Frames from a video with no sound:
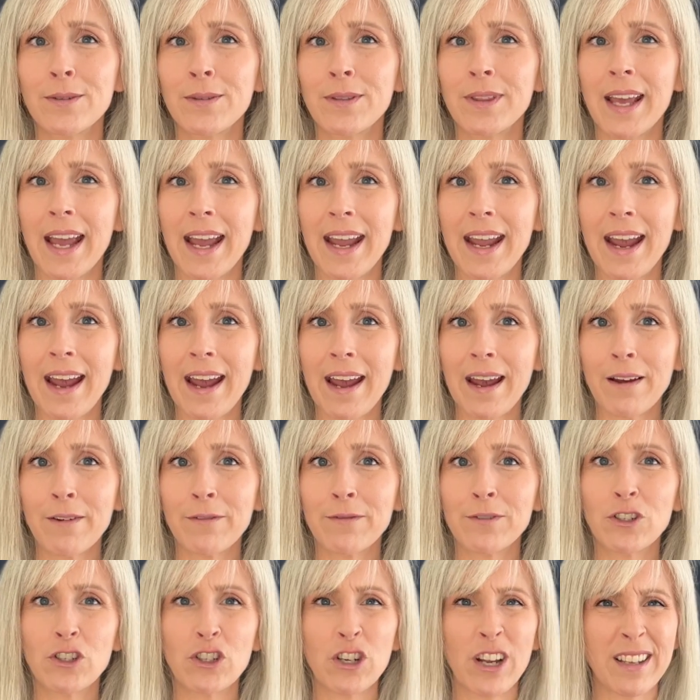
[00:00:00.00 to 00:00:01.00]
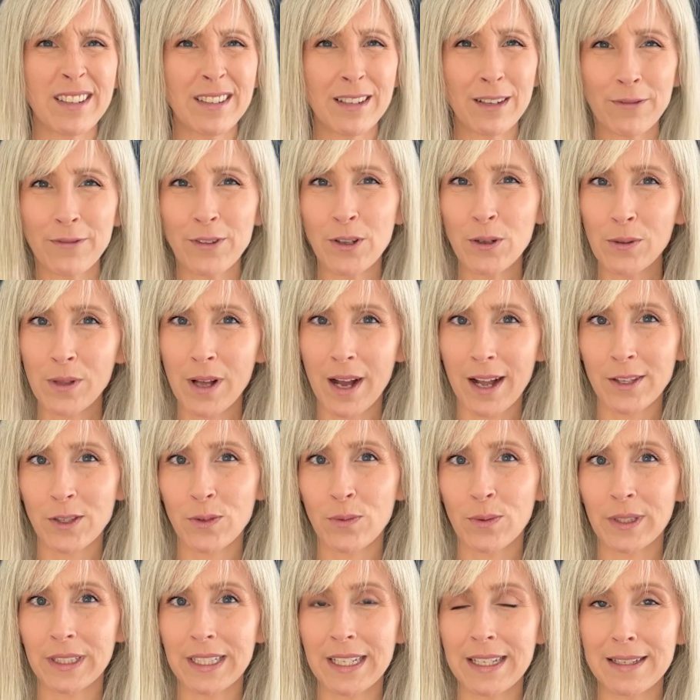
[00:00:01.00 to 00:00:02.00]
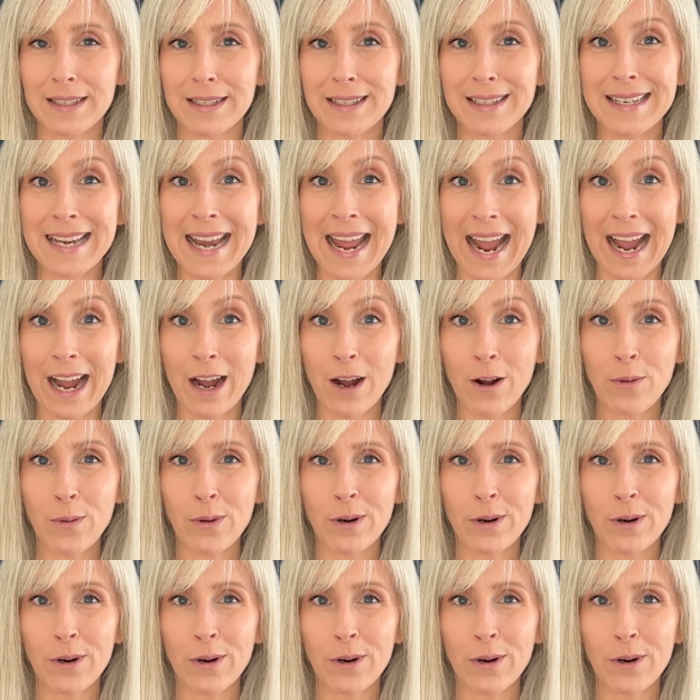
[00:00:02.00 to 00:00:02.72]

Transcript: they have just a few lots released now.